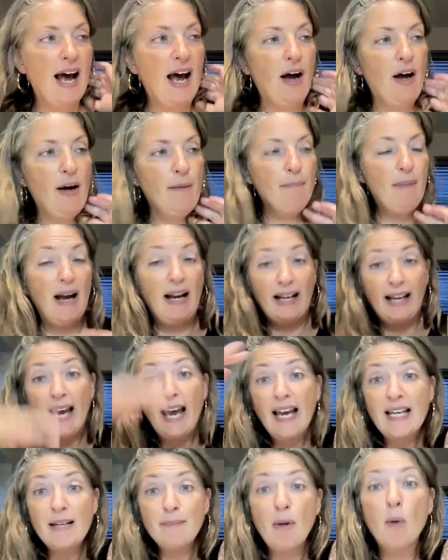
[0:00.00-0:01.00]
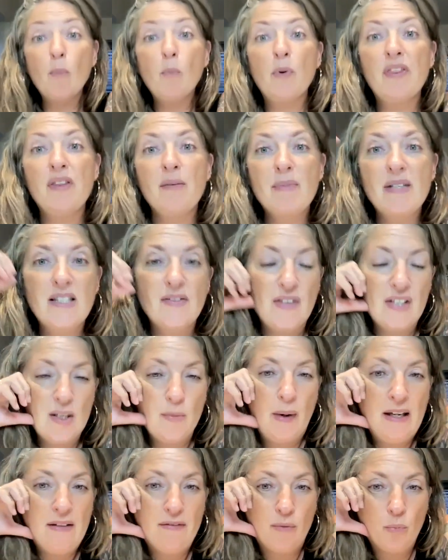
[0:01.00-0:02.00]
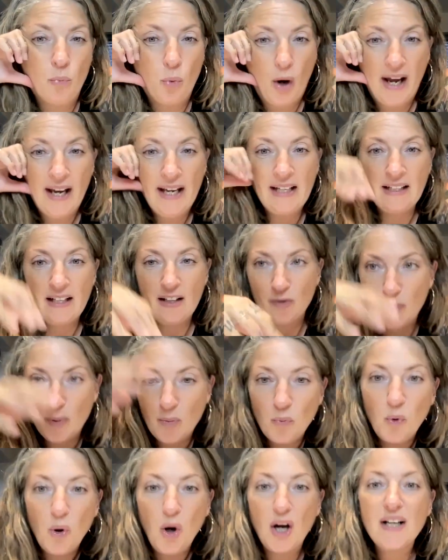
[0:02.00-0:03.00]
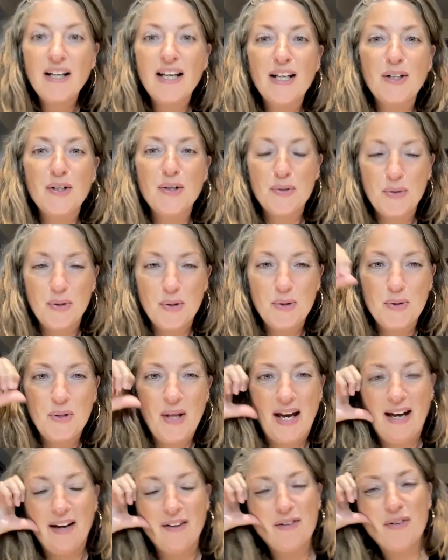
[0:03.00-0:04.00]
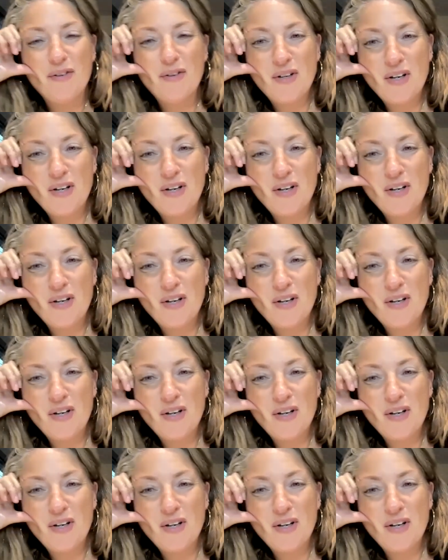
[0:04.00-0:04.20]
and came up with the Misfit to Maven way, and have been working through that,